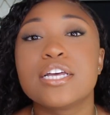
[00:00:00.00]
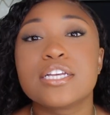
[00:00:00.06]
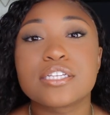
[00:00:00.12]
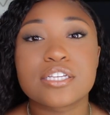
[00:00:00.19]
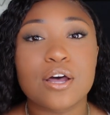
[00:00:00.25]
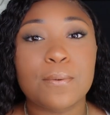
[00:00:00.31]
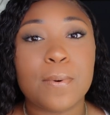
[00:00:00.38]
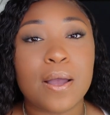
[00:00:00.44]

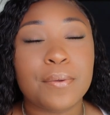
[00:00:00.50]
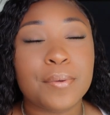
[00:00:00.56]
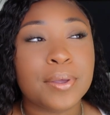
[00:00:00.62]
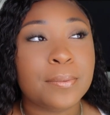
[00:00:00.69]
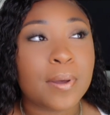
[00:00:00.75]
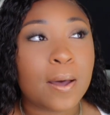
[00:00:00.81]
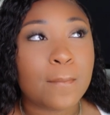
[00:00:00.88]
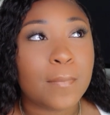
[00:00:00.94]
So probably
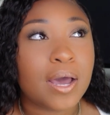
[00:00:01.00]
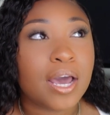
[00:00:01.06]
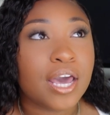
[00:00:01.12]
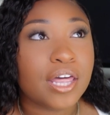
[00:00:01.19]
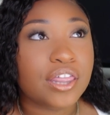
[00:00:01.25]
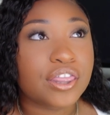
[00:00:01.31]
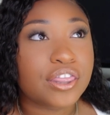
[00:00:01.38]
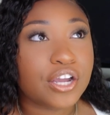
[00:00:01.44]
about
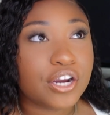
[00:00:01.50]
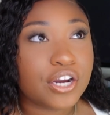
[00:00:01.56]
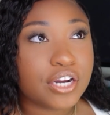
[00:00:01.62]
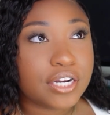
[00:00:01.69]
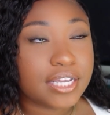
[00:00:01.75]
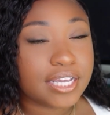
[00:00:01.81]
my third